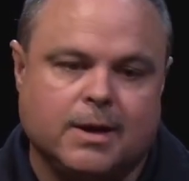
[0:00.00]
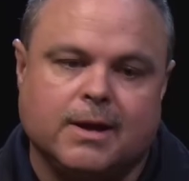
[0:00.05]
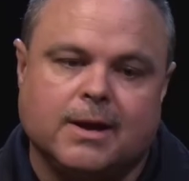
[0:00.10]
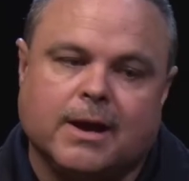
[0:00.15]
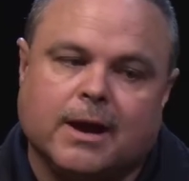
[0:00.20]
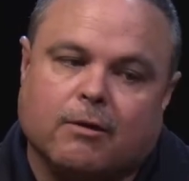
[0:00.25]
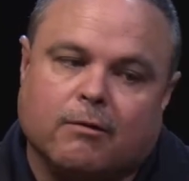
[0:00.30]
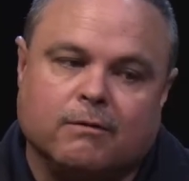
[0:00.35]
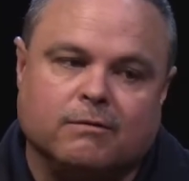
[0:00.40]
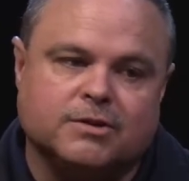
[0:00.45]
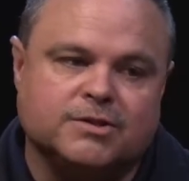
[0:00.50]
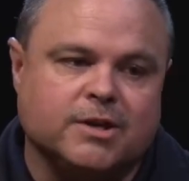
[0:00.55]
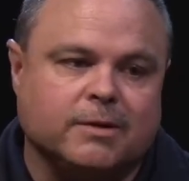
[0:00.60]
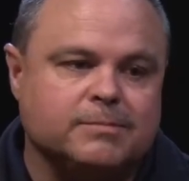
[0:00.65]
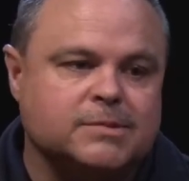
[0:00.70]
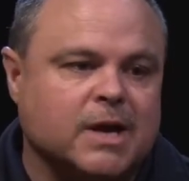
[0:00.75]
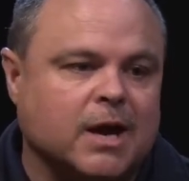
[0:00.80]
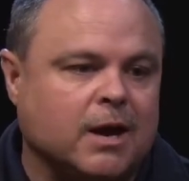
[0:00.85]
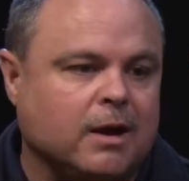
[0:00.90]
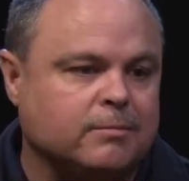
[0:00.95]
However,
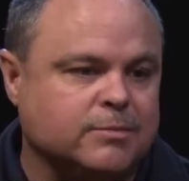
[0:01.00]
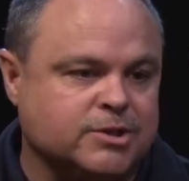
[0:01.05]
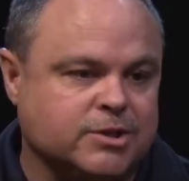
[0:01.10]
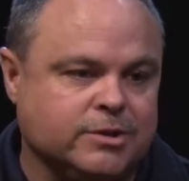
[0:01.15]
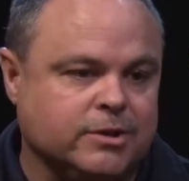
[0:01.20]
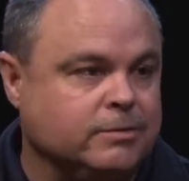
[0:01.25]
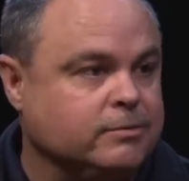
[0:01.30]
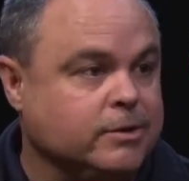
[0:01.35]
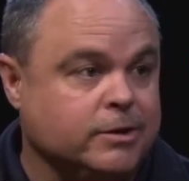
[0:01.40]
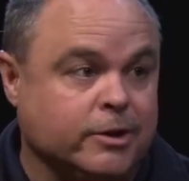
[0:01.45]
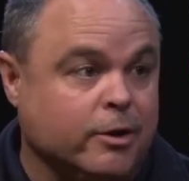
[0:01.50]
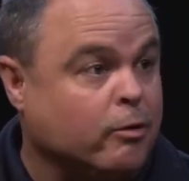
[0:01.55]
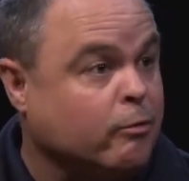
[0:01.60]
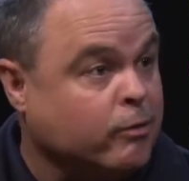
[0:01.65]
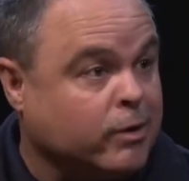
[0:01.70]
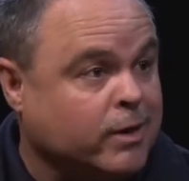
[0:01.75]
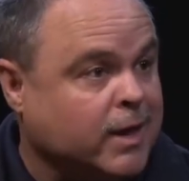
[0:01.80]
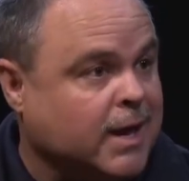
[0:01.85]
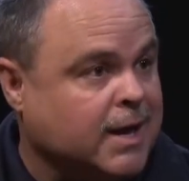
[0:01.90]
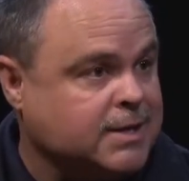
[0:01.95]
sometimes you, you don't
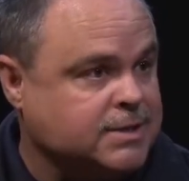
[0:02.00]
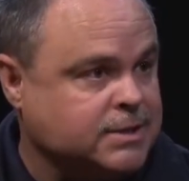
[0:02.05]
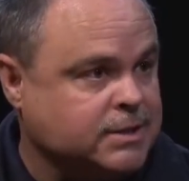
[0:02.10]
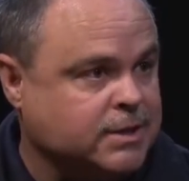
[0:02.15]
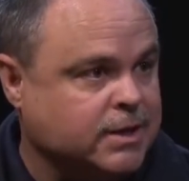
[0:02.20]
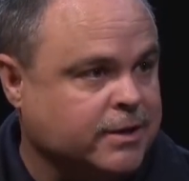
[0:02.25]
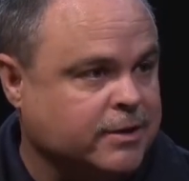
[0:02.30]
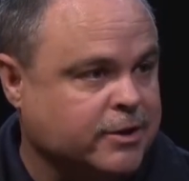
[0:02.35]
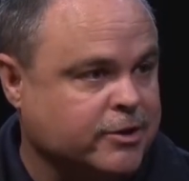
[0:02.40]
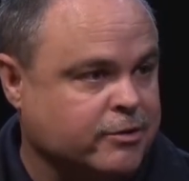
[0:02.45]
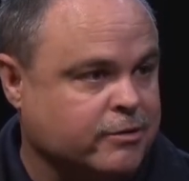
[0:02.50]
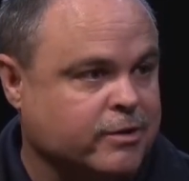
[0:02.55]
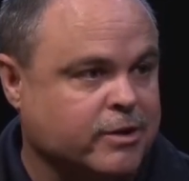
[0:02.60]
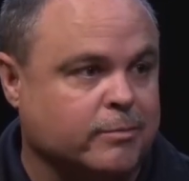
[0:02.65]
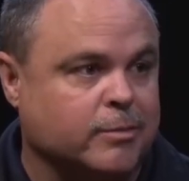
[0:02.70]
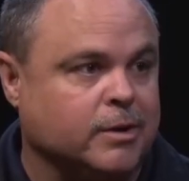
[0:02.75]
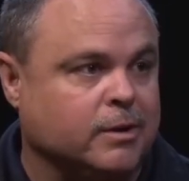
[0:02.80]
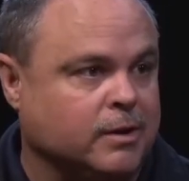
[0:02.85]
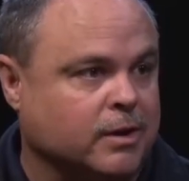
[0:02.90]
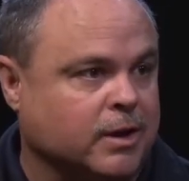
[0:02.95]
realize it, and then you're in the
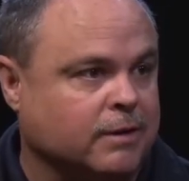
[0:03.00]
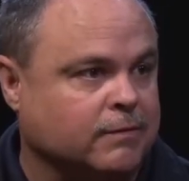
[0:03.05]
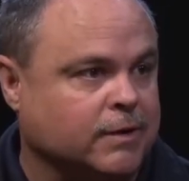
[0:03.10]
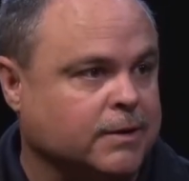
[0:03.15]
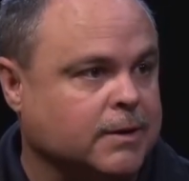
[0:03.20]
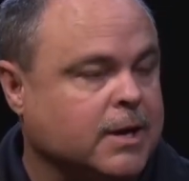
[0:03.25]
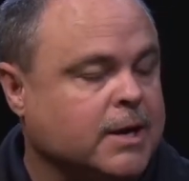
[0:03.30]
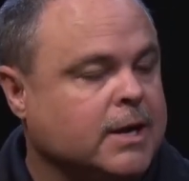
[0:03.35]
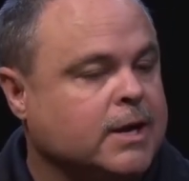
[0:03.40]
middle of it.